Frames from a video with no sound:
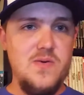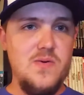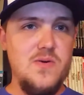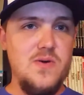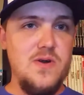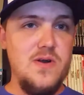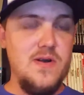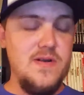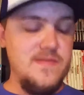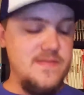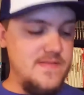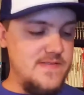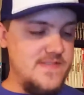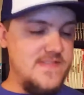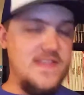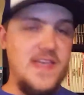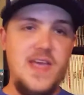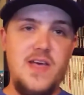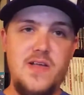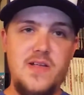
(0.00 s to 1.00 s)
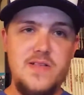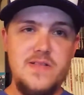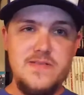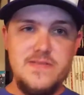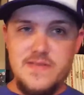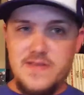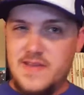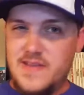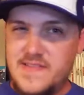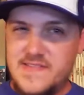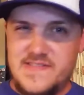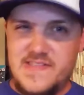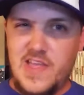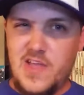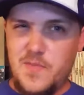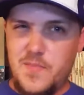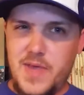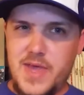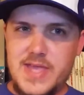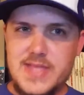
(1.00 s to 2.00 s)
or sale
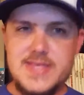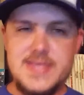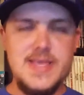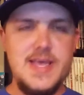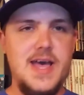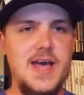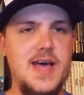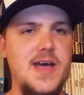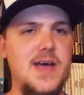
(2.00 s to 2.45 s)
bait.